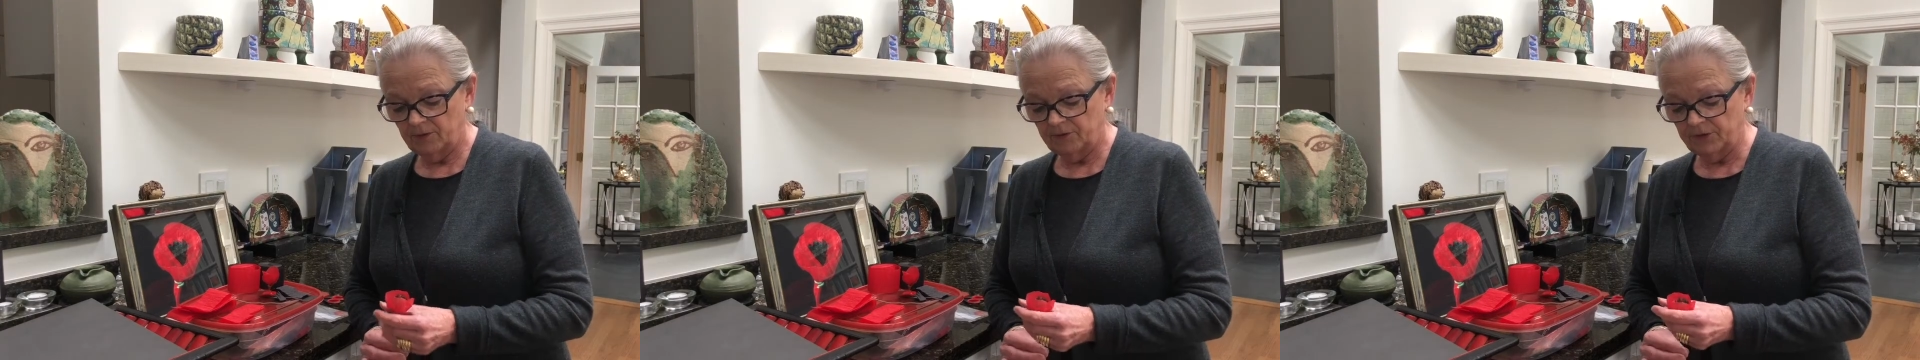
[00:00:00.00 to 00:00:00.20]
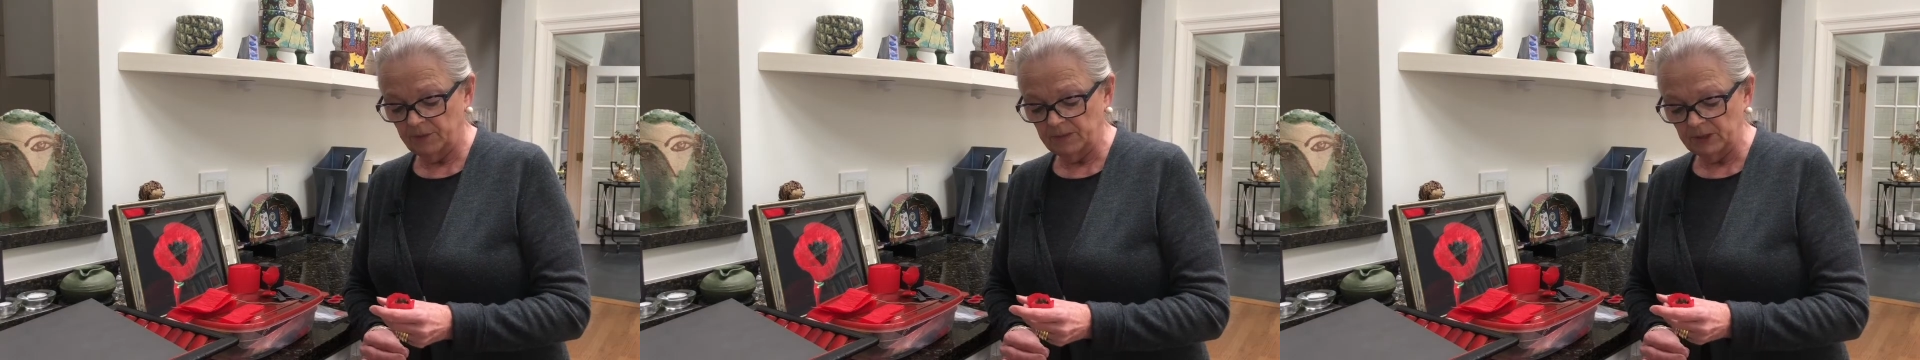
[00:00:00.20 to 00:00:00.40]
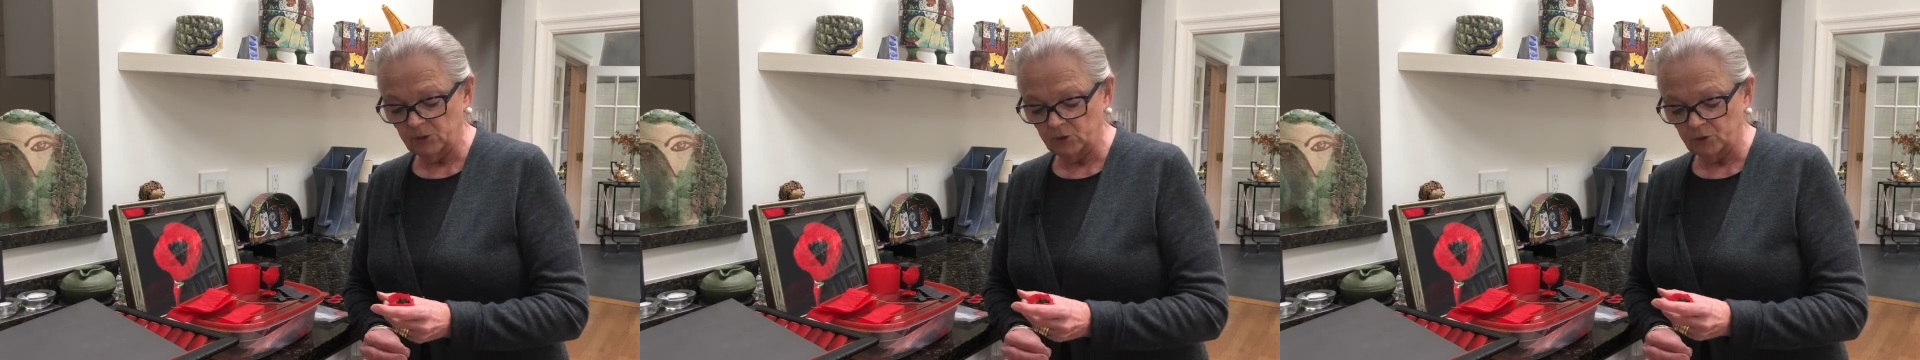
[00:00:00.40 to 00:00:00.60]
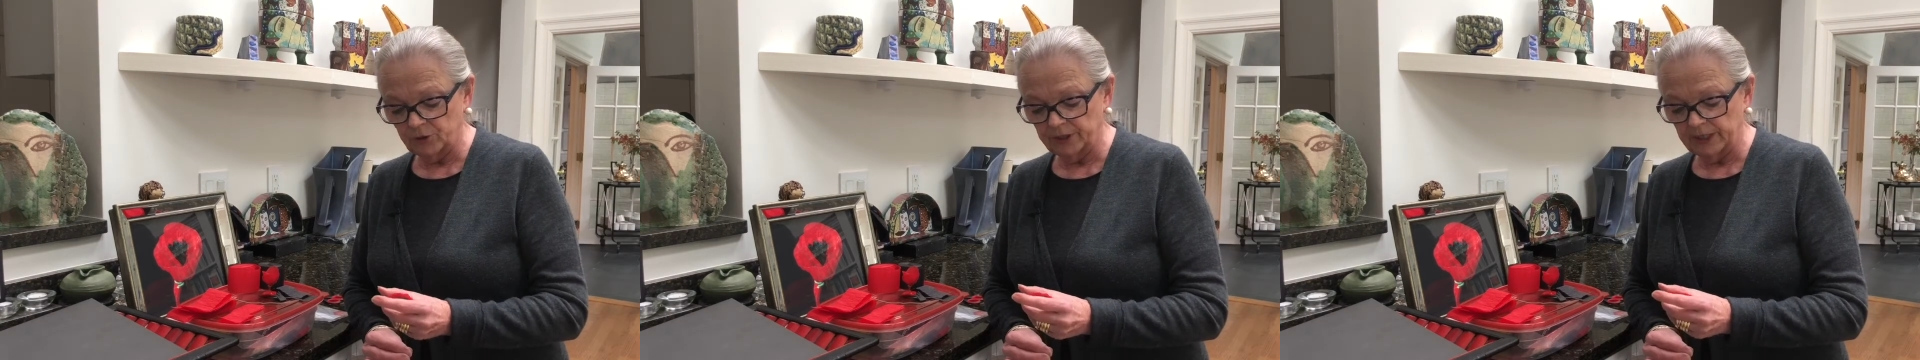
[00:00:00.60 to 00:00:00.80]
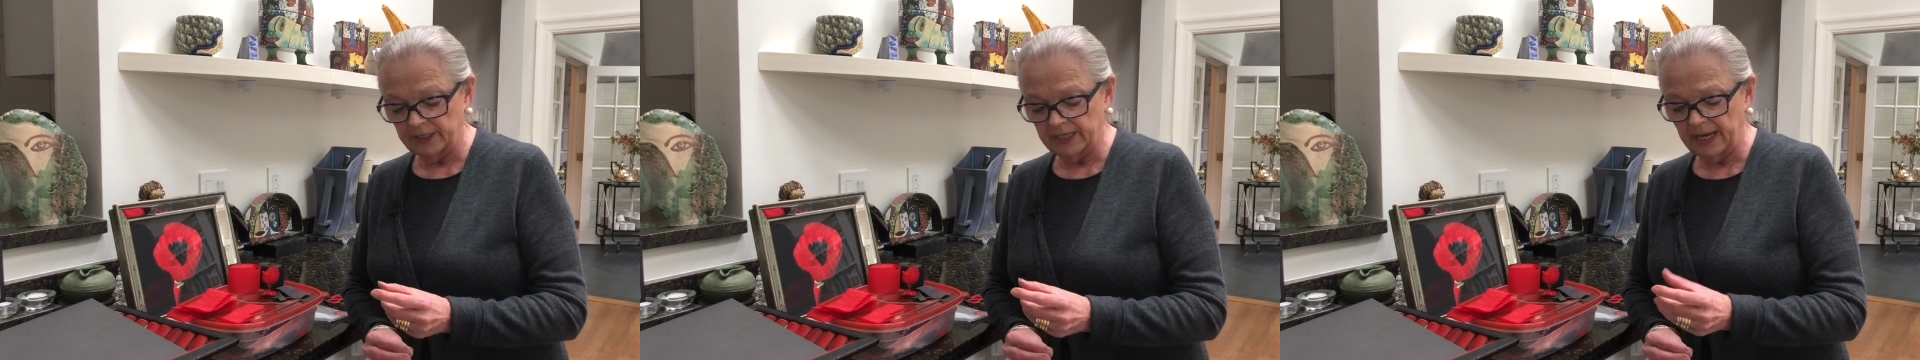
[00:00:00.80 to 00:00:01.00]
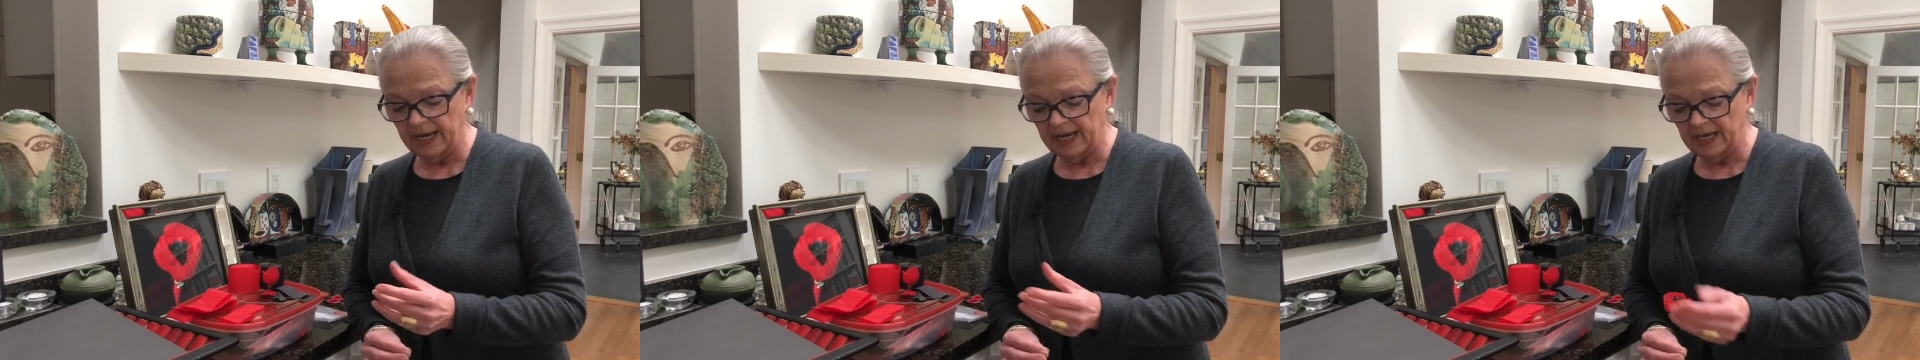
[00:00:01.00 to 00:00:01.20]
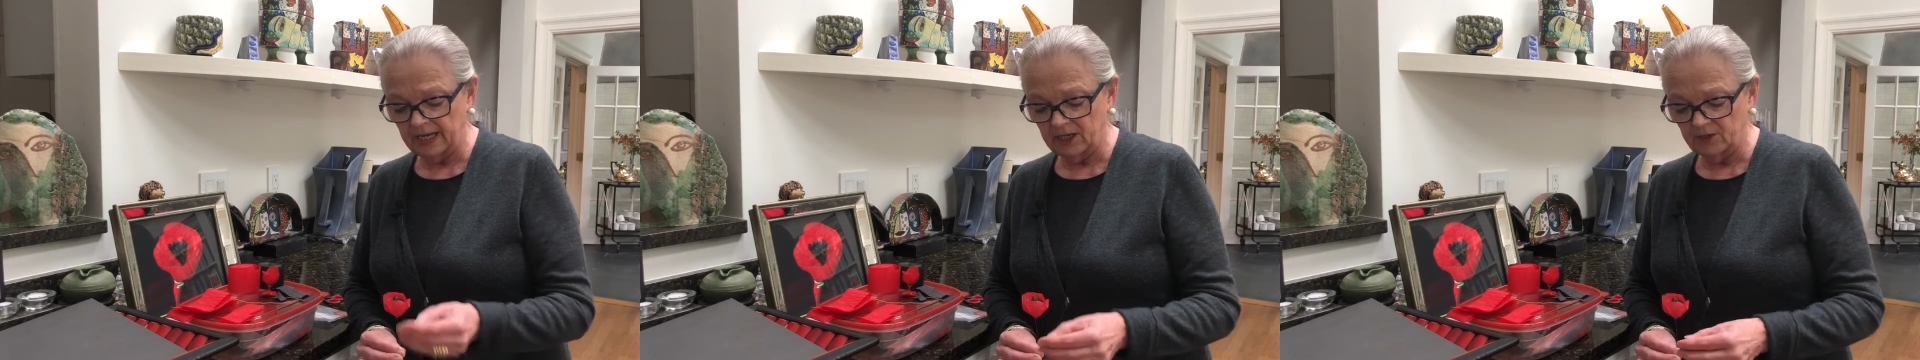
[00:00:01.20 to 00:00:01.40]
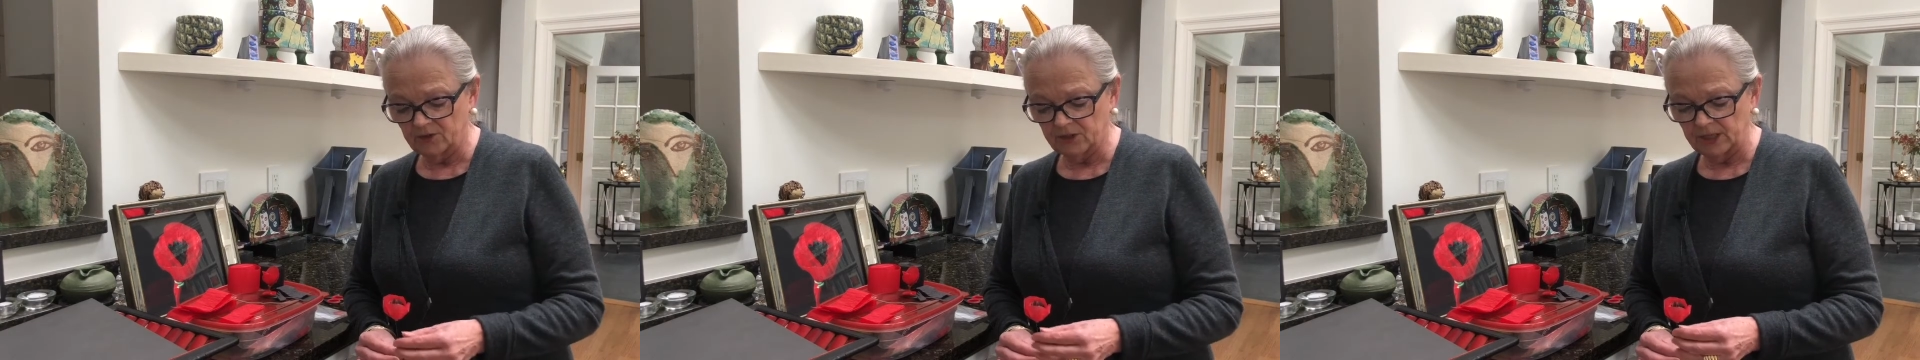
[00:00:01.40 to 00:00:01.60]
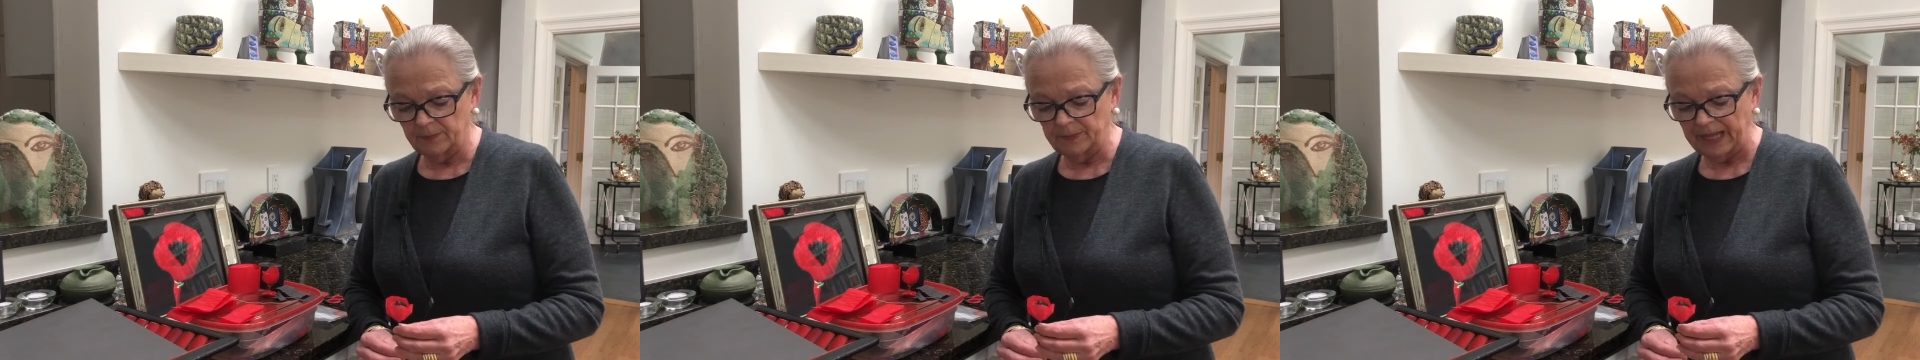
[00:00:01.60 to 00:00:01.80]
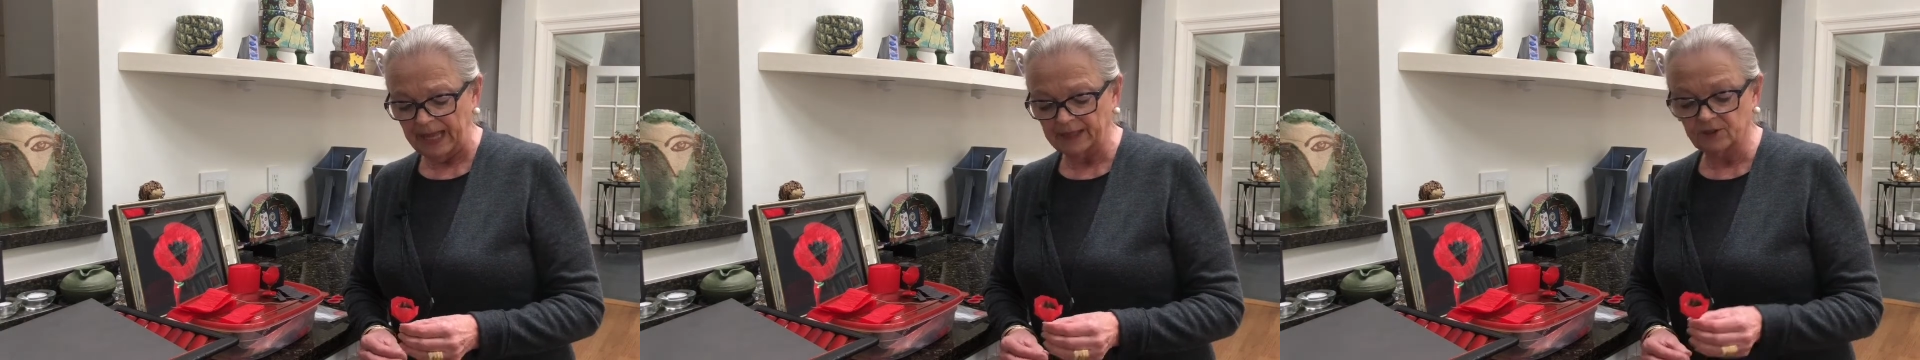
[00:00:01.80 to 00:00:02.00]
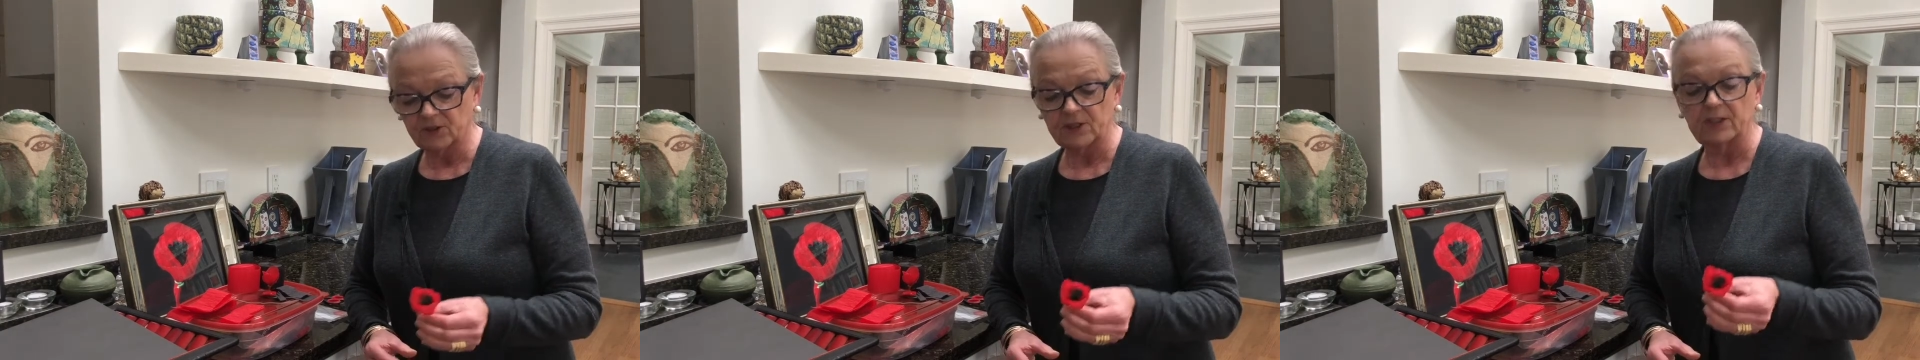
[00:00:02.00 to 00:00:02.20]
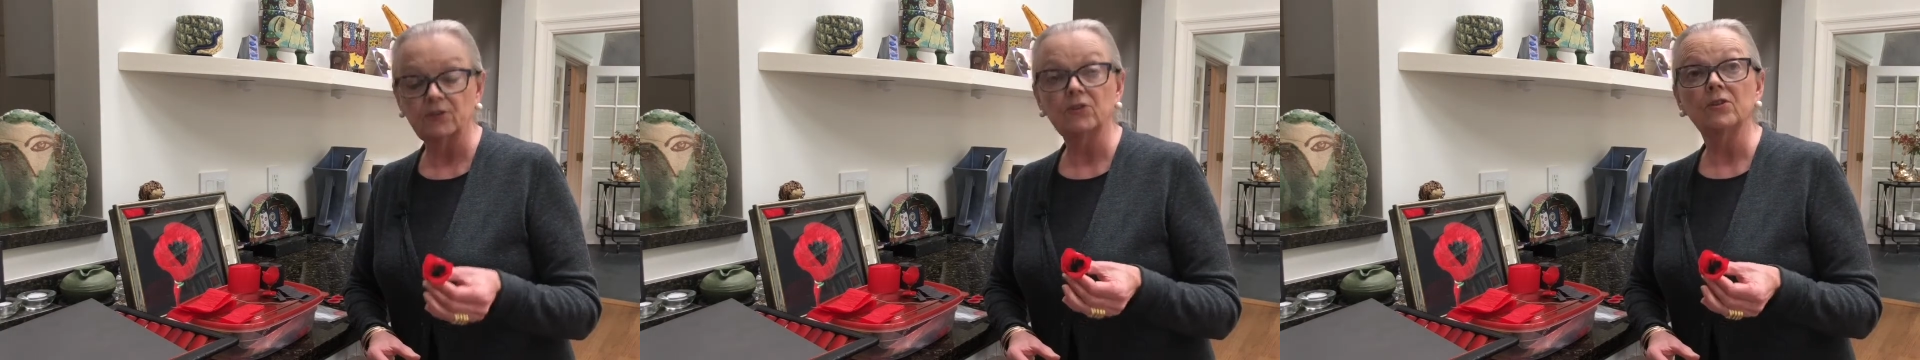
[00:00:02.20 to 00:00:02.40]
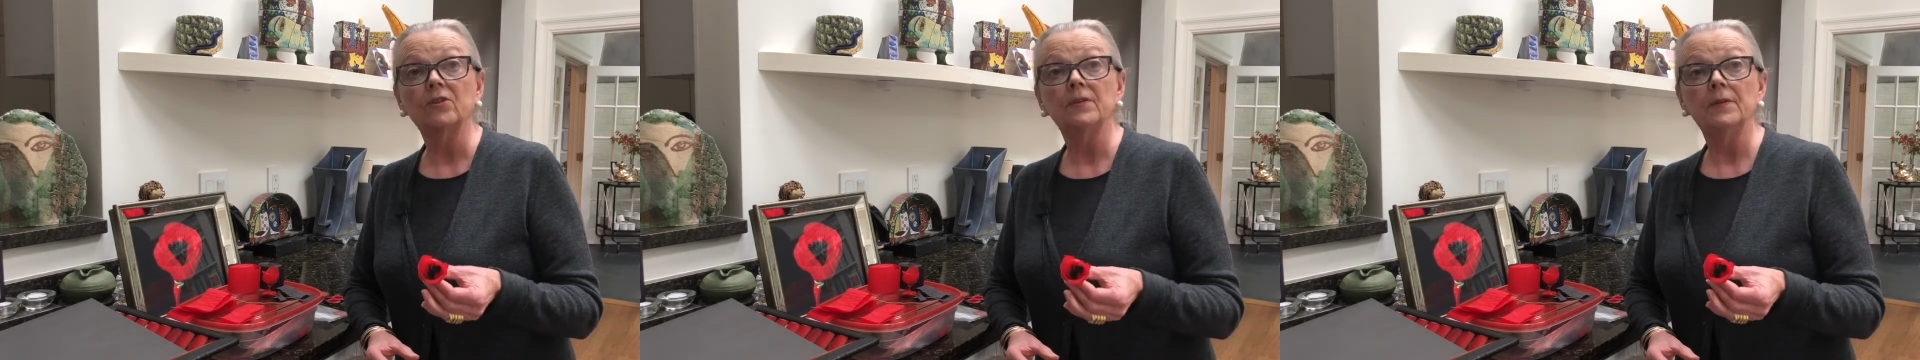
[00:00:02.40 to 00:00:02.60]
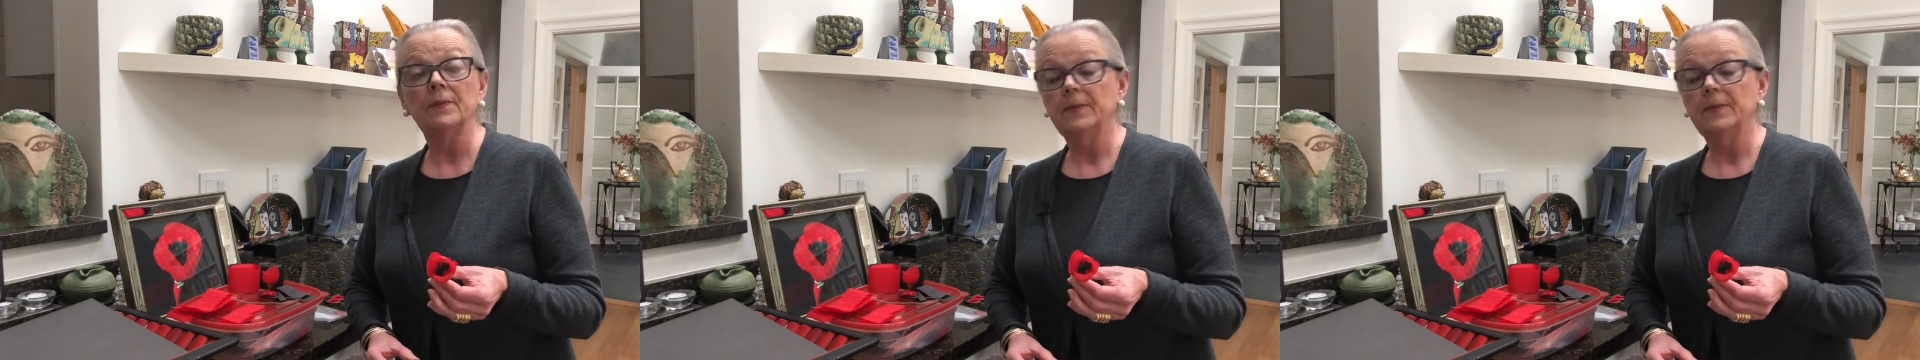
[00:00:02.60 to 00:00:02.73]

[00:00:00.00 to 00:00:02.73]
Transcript: the majority has a black center,